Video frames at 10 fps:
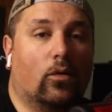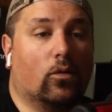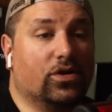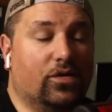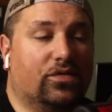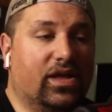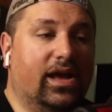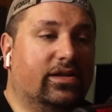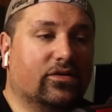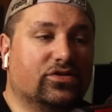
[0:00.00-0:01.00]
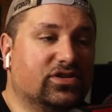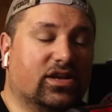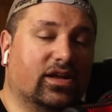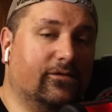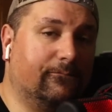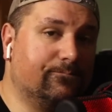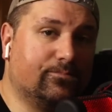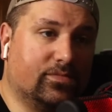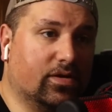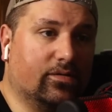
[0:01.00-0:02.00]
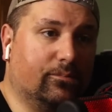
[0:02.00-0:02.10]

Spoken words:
Or do you think they're just going to...